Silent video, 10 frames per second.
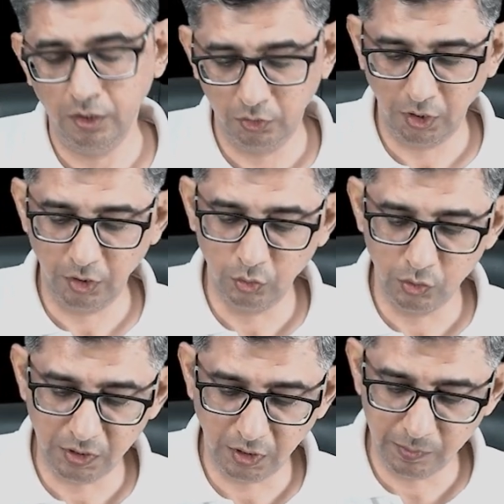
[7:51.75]
then in
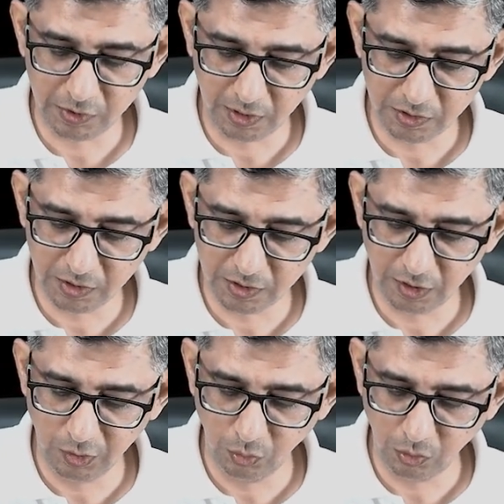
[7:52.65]
those circumstances a
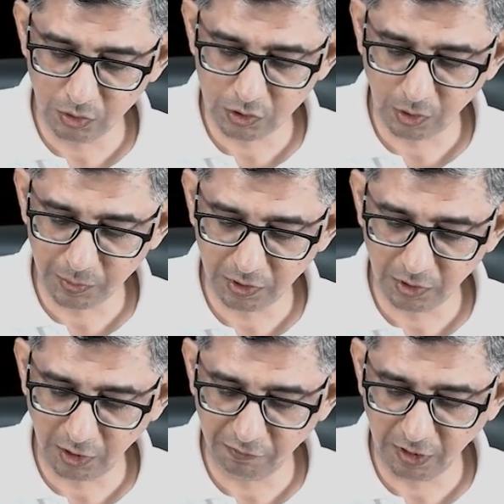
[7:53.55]
low cost option
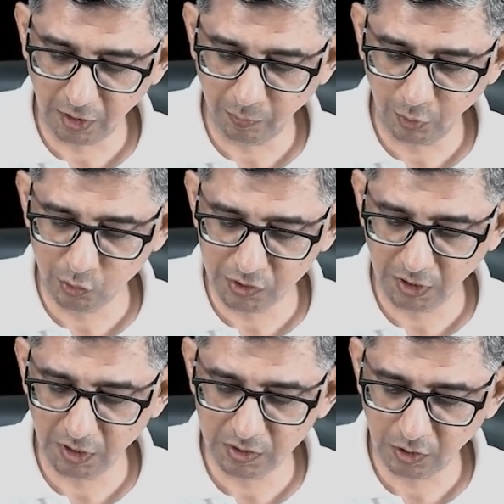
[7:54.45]
that we can be
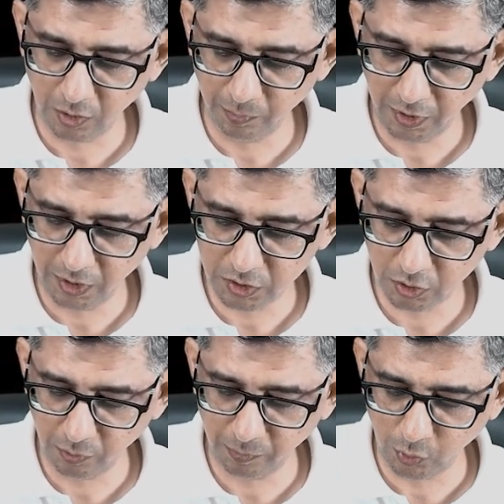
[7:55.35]
using is a combination
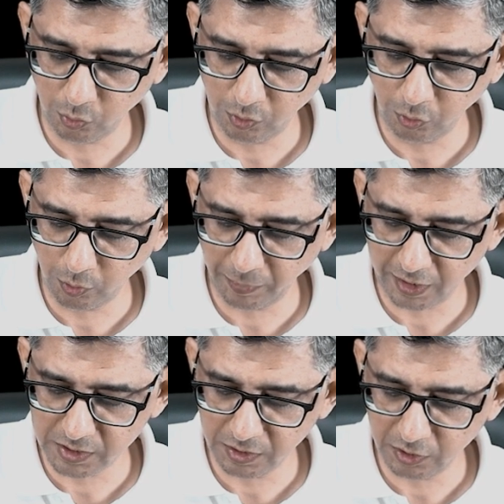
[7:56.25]
of
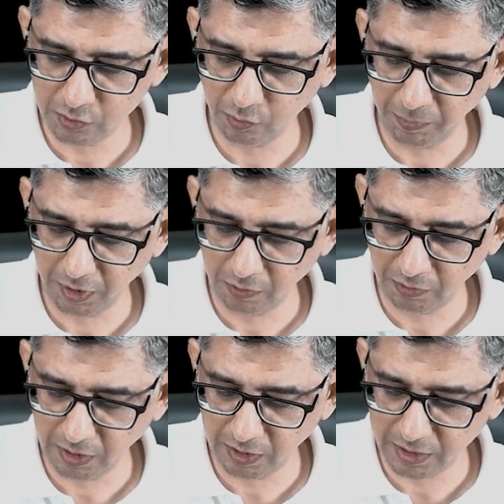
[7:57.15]
prochlorperazine this would be given
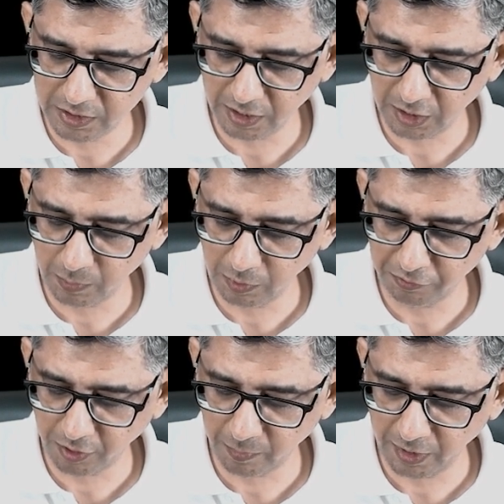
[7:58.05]
in an injectable
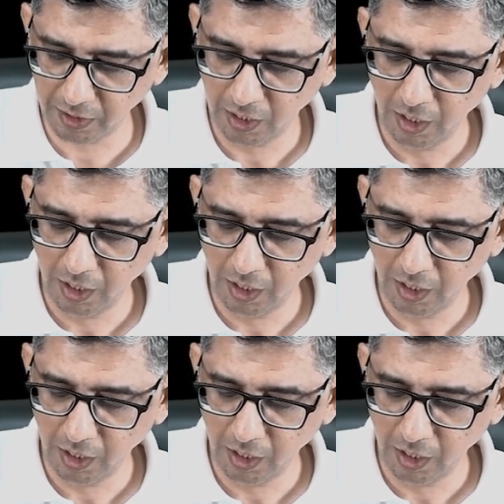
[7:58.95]
format